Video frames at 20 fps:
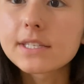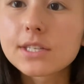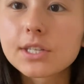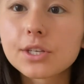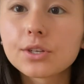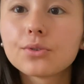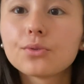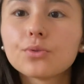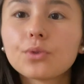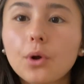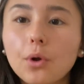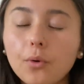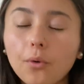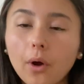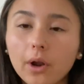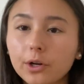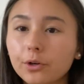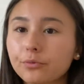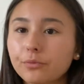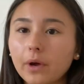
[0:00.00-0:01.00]
to go
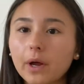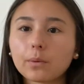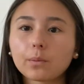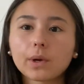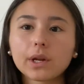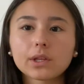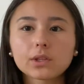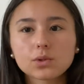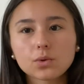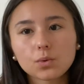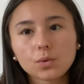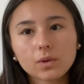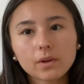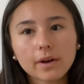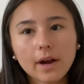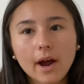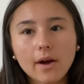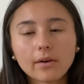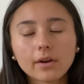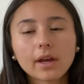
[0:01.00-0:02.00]
on a run when it's cooler
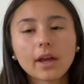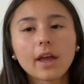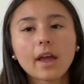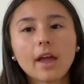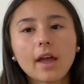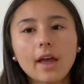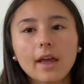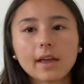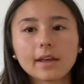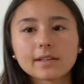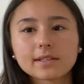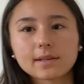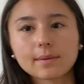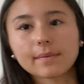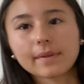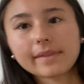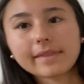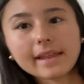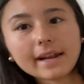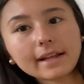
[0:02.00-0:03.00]
out is
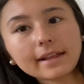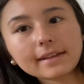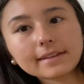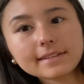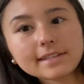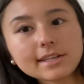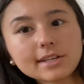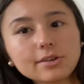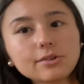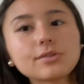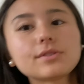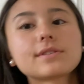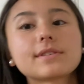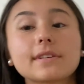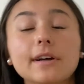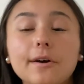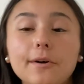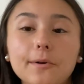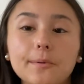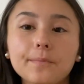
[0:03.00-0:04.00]
something that I like to do.
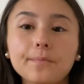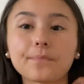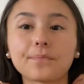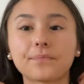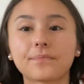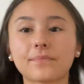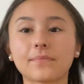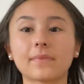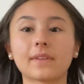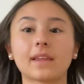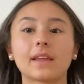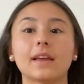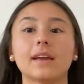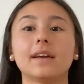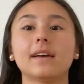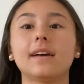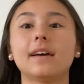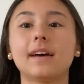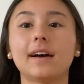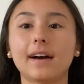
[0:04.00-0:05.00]
So
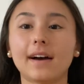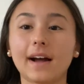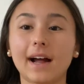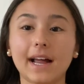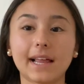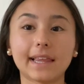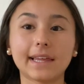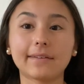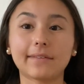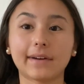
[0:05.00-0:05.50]
highly